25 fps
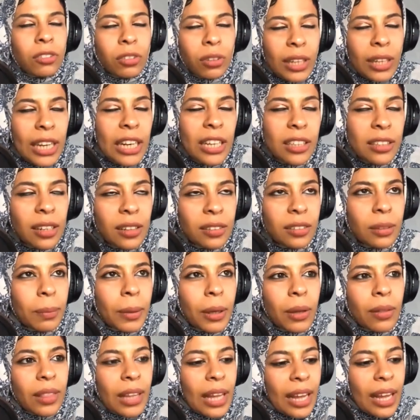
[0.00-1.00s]
So can you tell
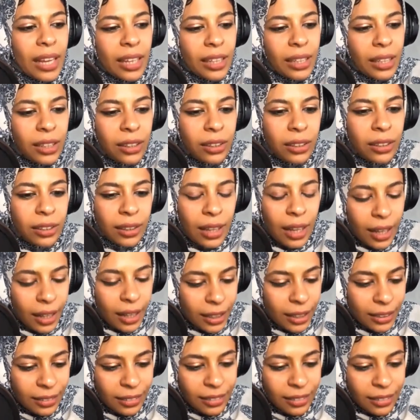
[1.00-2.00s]
us about the
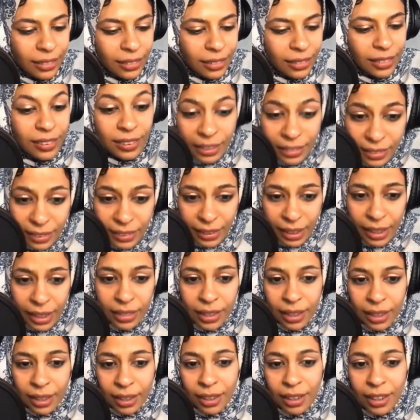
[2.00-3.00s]

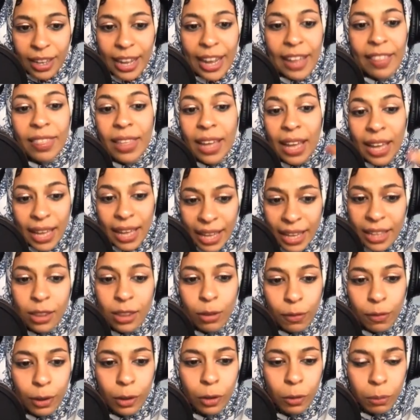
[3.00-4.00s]
sensing and the
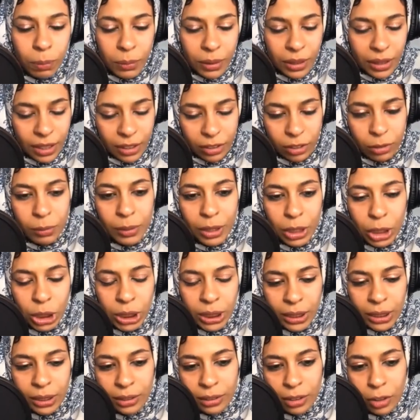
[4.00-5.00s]
hand development, as you
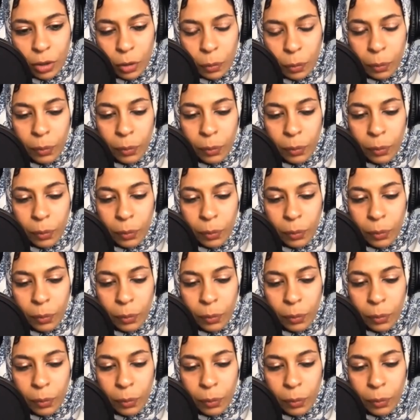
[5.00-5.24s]
mentioned,